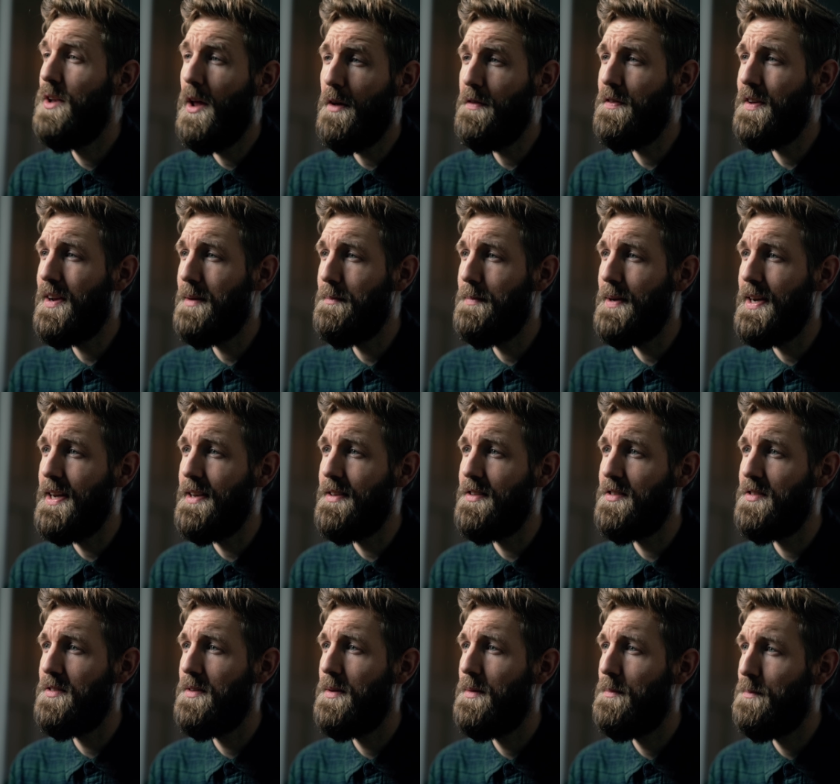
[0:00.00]
Nothing
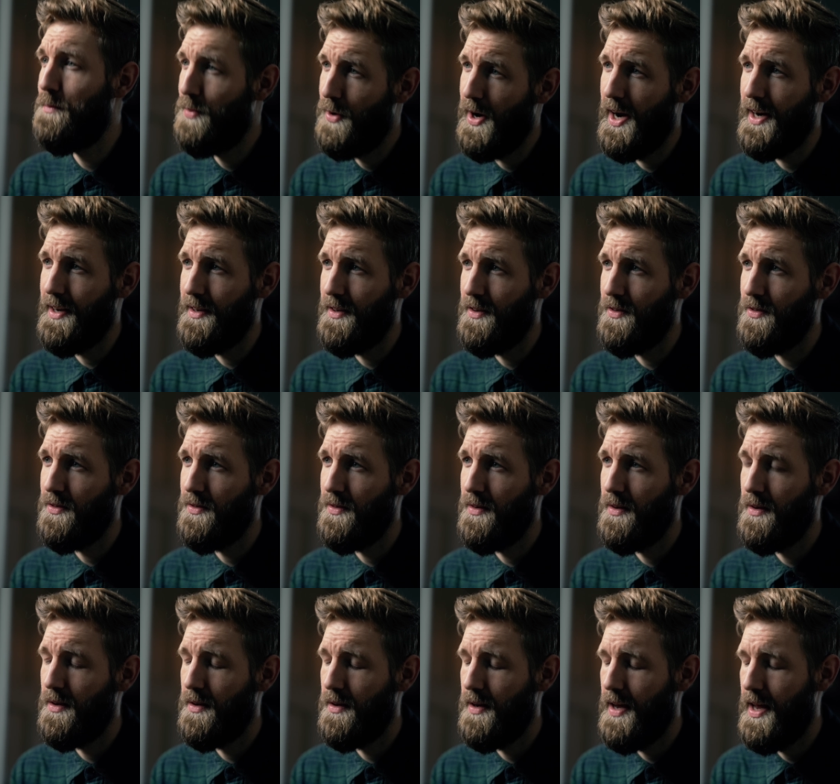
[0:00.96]
beats practice,
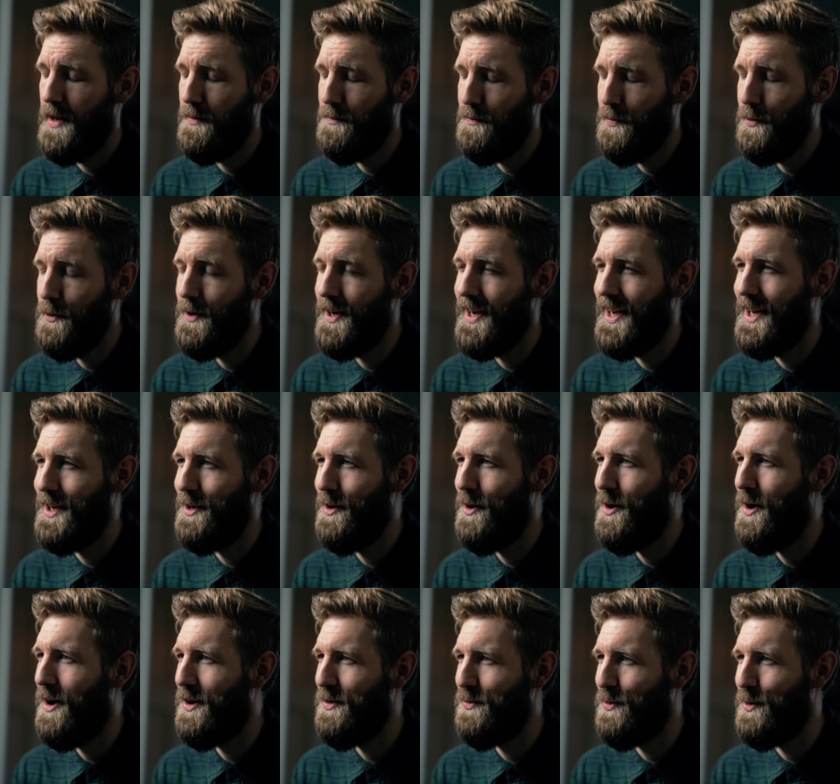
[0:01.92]
putting in the
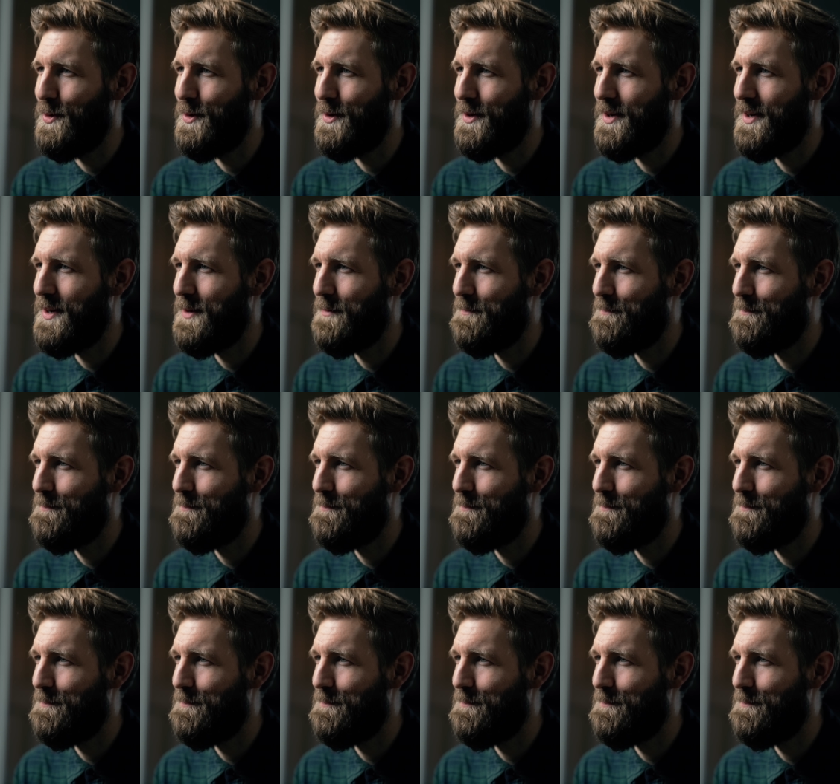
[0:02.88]
hard work.